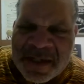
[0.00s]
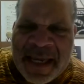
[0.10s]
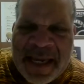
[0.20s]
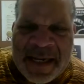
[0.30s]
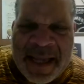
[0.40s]

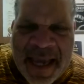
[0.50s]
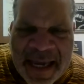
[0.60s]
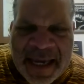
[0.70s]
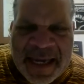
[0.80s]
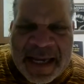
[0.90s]
that,
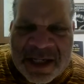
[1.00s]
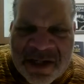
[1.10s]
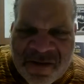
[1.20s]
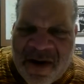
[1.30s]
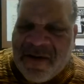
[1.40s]
hey, at
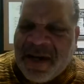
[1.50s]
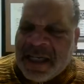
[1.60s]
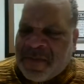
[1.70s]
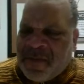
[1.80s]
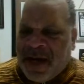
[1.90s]
Strong
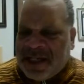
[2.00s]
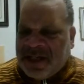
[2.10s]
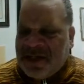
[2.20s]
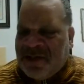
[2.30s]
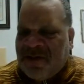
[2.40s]

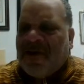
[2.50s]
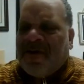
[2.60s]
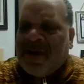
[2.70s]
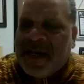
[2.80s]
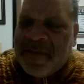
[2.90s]
Inspirations, you're
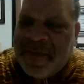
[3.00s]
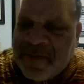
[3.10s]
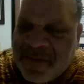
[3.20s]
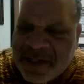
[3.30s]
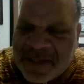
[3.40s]
going to come
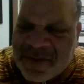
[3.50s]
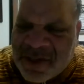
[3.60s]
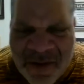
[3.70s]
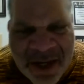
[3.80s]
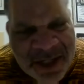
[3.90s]
up with some
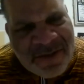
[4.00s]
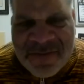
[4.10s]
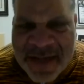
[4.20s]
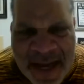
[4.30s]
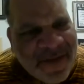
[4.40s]
stories you've
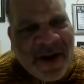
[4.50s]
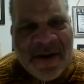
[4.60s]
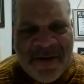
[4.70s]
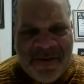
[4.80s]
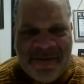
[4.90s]
never
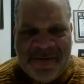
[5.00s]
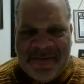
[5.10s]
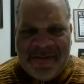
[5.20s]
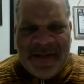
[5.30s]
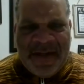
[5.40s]
heard
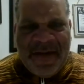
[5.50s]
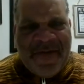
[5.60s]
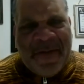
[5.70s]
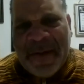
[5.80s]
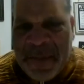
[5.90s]

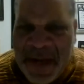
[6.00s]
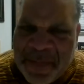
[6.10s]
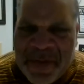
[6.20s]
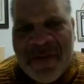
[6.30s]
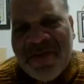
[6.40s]
from the
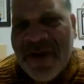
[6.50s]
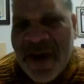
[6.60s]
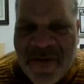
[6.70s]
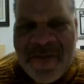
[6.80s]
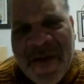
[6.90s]
people who
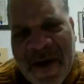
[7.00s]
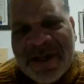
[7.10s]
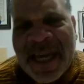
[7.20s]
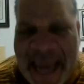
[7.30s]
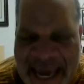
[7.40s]
know
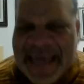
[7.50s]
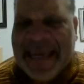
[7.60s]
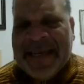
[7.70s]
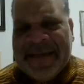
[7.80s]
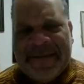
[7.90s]

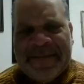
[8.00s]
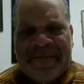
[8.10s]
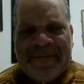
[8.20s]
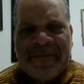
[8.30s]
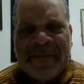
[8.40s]
firsthand
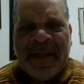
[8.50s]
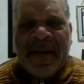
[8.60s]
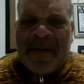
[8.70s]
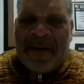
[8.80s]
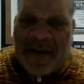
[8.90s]

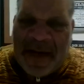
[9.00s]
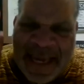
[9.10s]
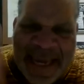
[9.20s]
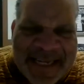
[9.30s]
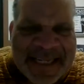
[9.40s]

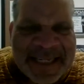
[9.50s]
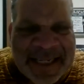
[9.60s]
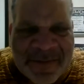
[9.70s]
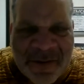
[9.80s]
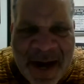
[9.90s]
hit the
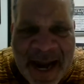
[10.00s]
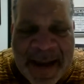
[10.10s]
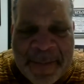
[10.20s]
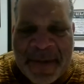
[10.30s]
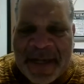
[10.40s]

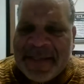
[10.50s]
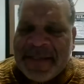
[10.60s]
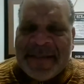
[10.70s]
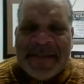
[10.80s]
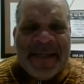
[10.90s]
subscribe
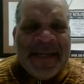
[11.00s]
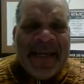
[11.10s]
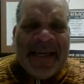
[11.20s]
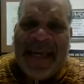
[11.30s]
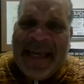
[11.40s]
button,
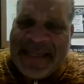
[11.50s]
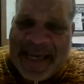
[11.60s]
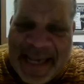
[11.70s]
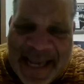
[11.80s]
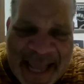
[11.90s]
hit
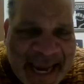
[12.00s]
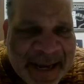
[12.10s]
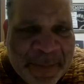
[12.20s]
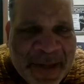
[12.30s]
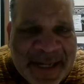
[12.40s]
the
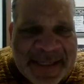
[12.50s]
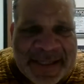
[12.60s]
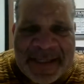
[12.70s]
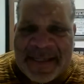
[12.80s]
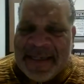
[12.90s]
like
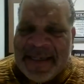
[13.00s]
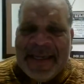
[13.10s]
button,